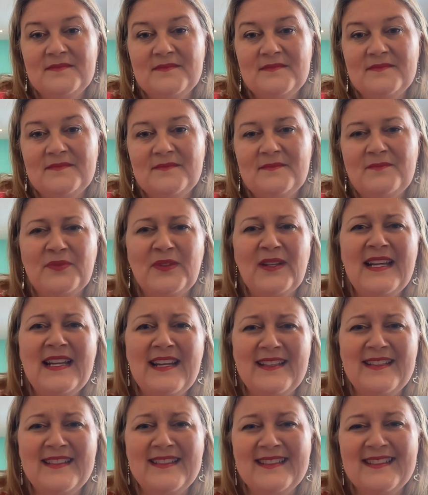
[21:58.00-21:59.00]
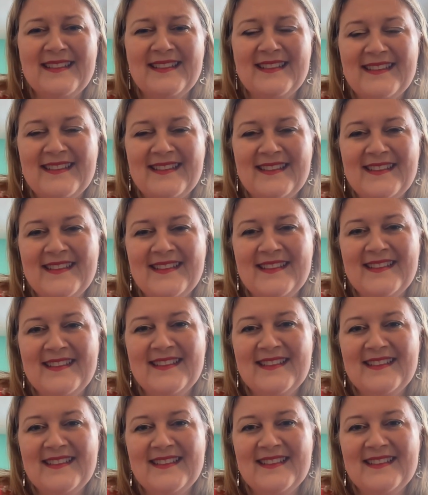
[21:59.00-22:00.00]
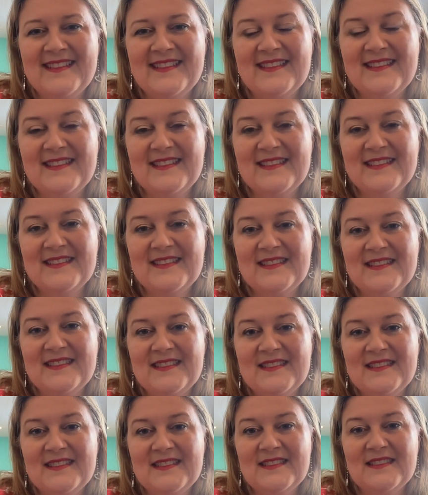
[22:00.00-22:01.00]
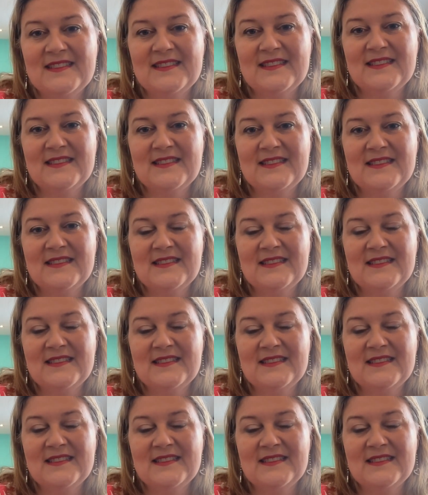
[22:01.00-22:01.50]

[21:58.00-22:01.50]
[no speech]